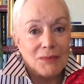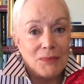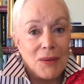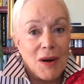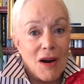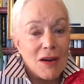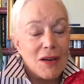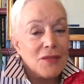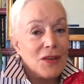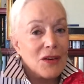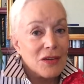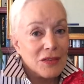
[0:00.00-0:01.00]
part of
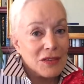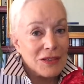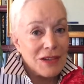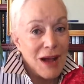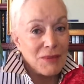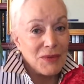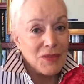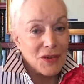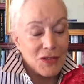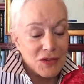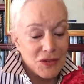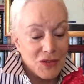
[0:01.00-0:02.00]
the top of
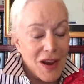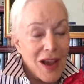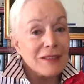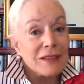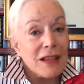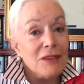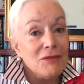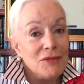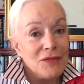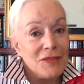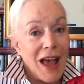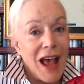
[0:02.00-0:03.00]
her dress and
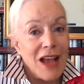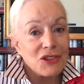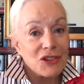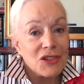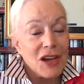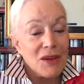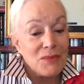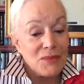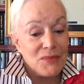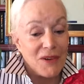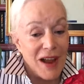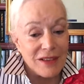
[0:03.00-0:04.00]
flashed a
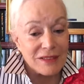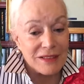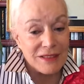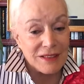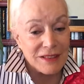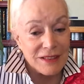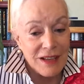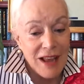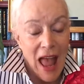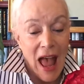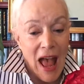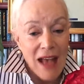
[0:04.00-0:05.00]
breast.
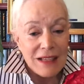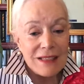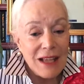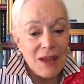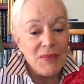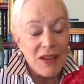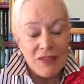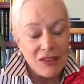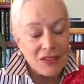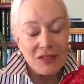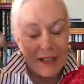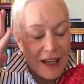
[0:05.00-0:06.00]
Something
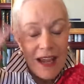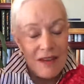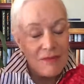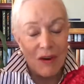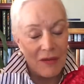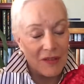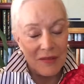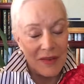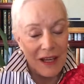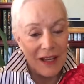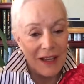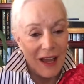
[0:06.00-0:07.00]
just came over
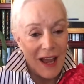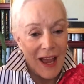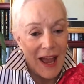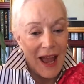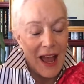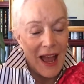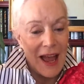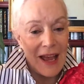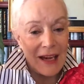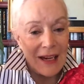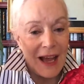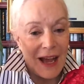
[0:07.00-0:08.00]
me.
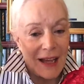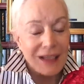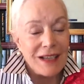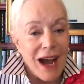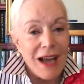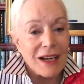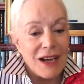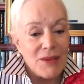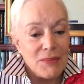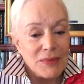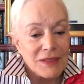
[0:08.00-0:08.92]
And I got up,